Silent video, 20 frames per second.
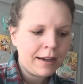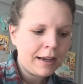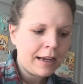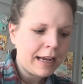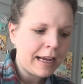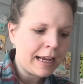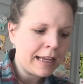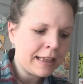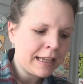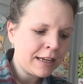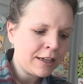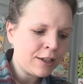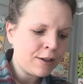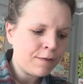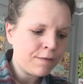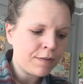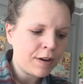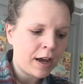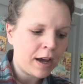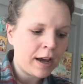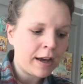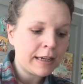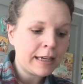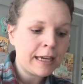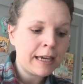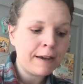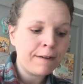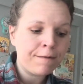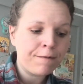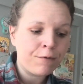And then you've got
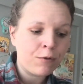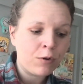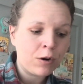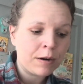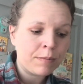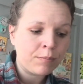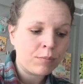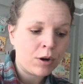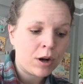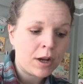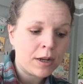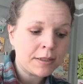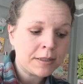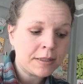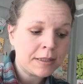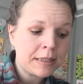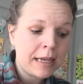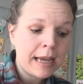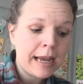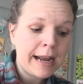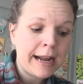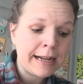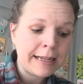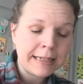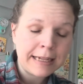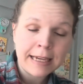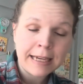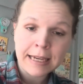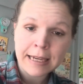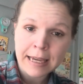King Fortinbras and King